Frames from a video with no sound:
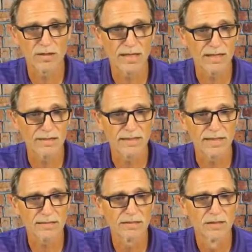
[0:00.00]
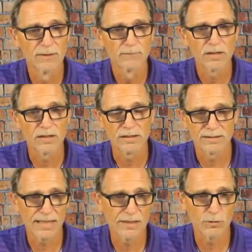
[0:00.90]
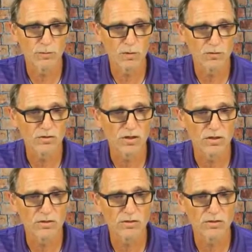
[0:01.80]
contact tied to a motor starter.